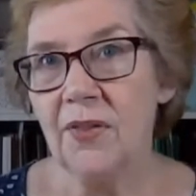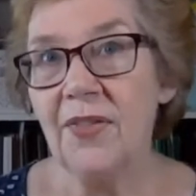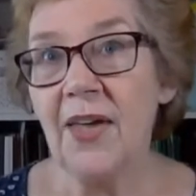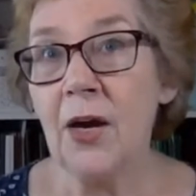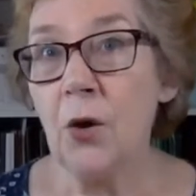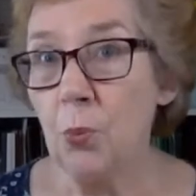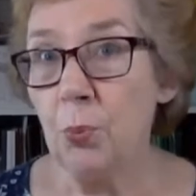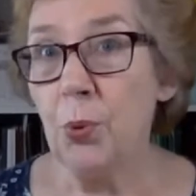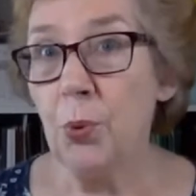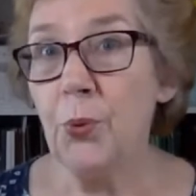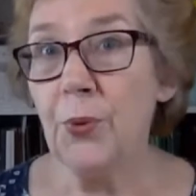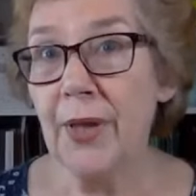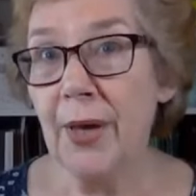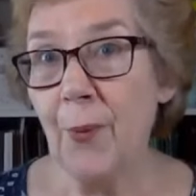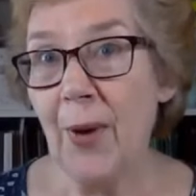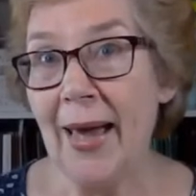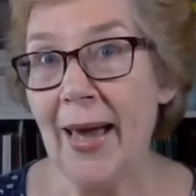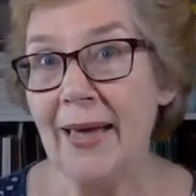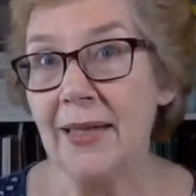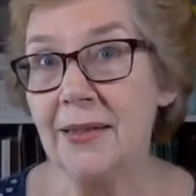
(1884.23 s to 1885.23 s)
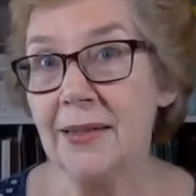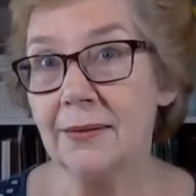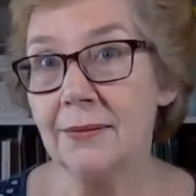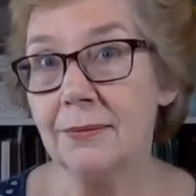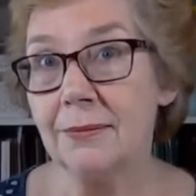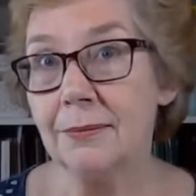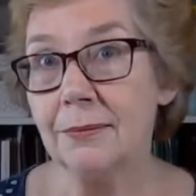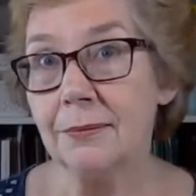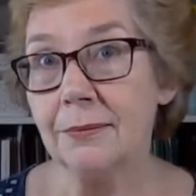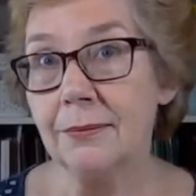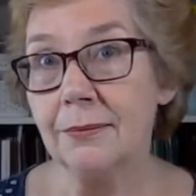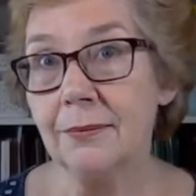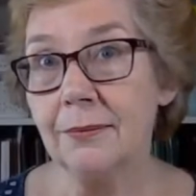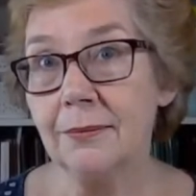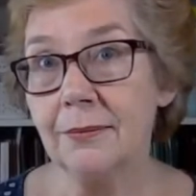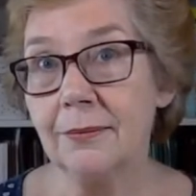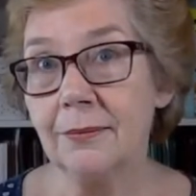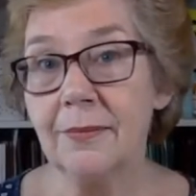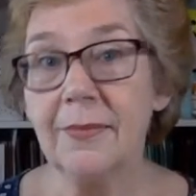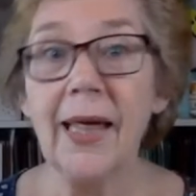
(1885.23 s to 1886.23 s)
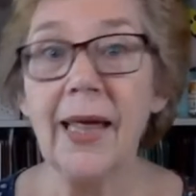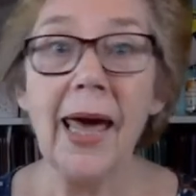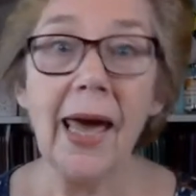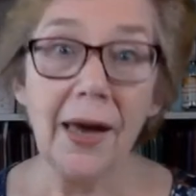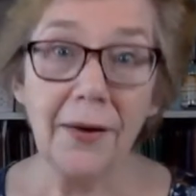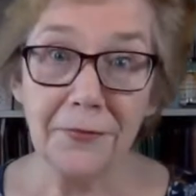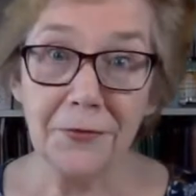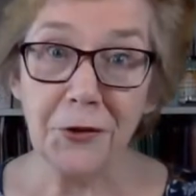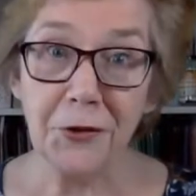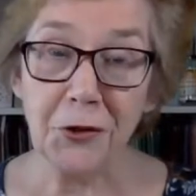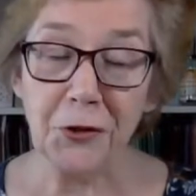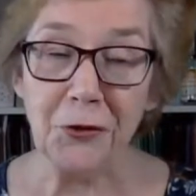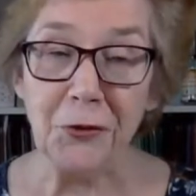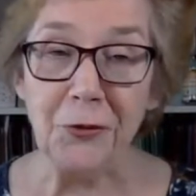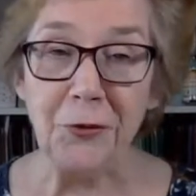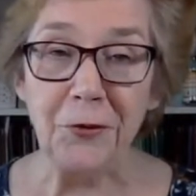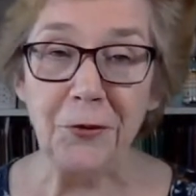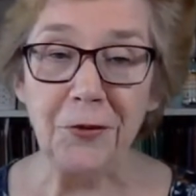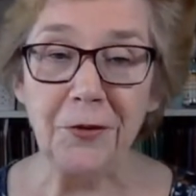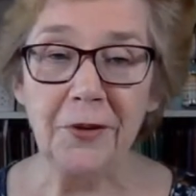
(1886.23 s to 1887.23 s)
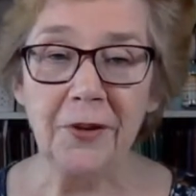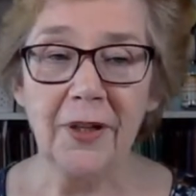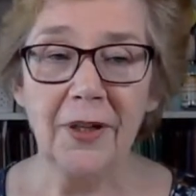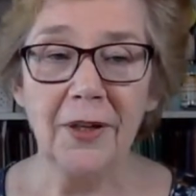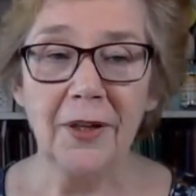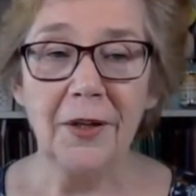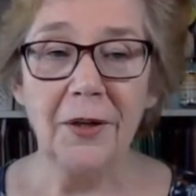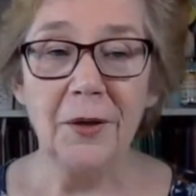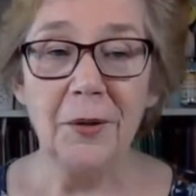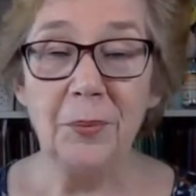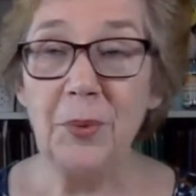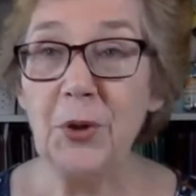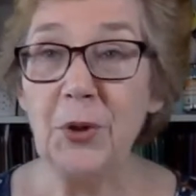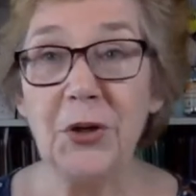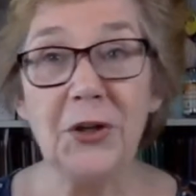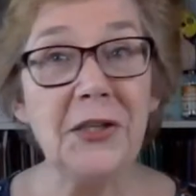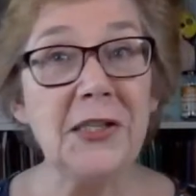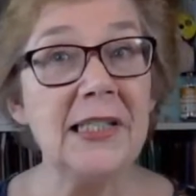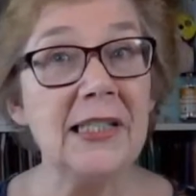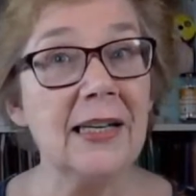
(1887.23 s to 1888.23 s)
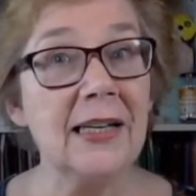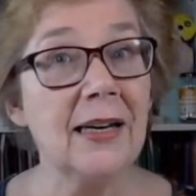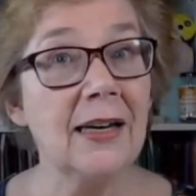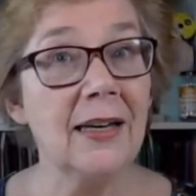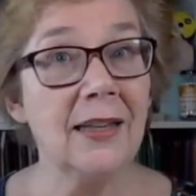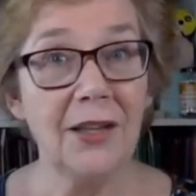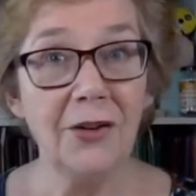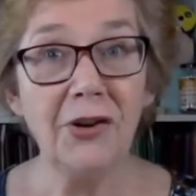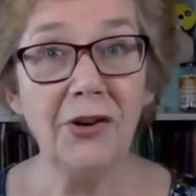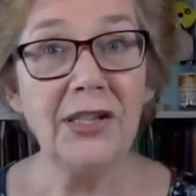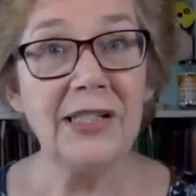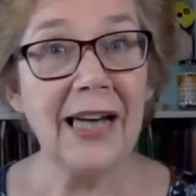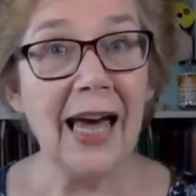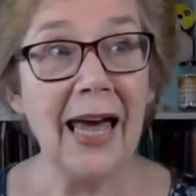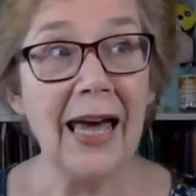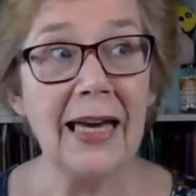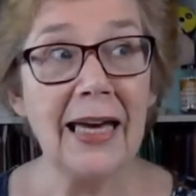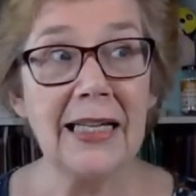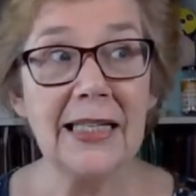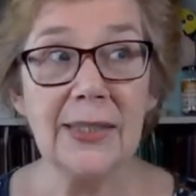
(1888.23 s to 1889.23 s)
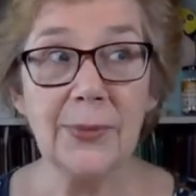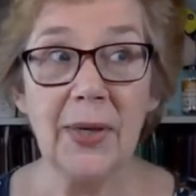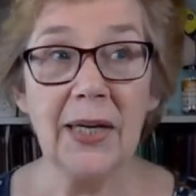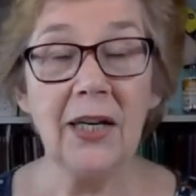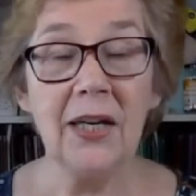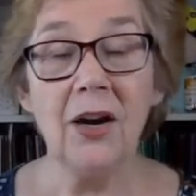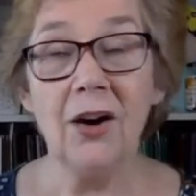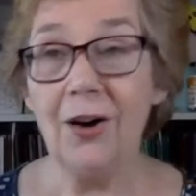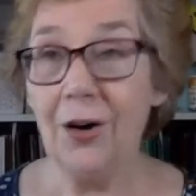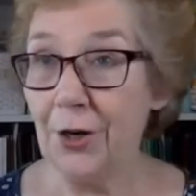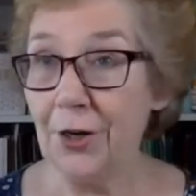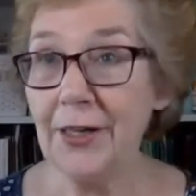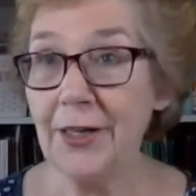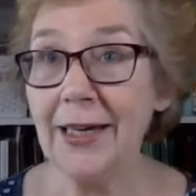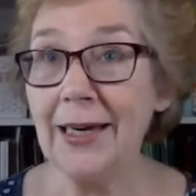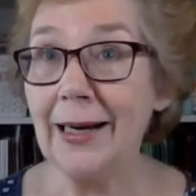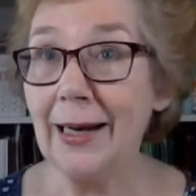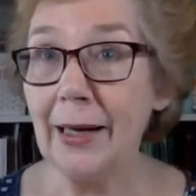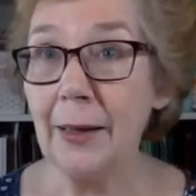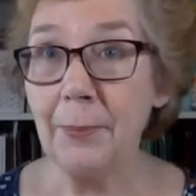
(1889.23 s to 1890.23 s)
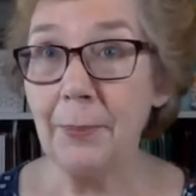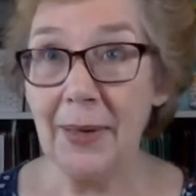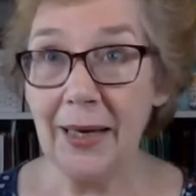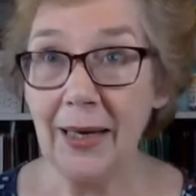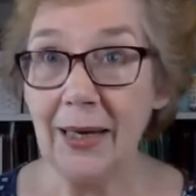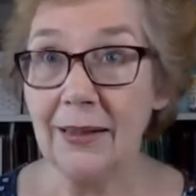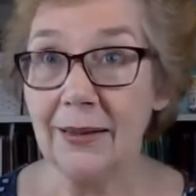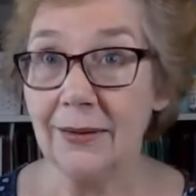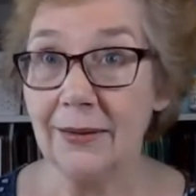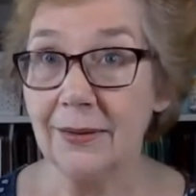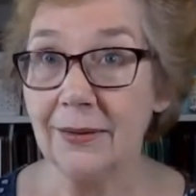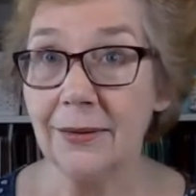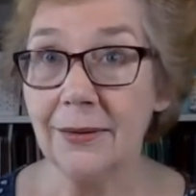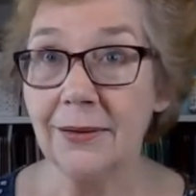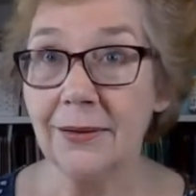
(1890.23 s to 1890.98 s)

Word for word: They all pull their weight. They have to because there are days when I don't get out of bed.